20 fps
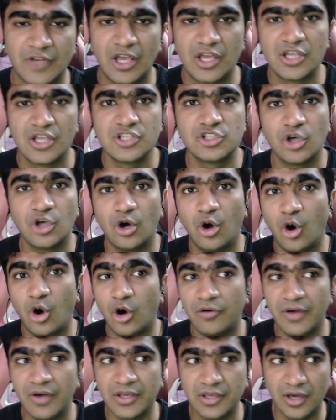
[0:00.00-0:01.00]
So
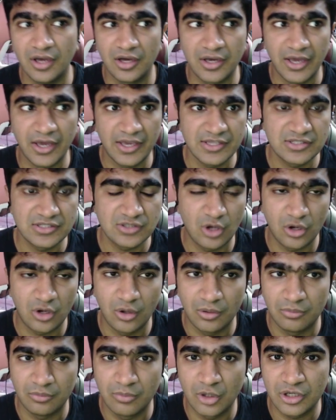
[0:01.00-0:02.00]
over here guys,
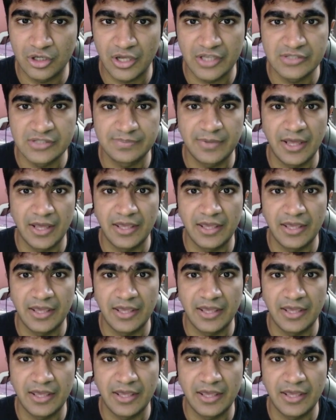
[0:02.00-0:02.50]
Umut is playing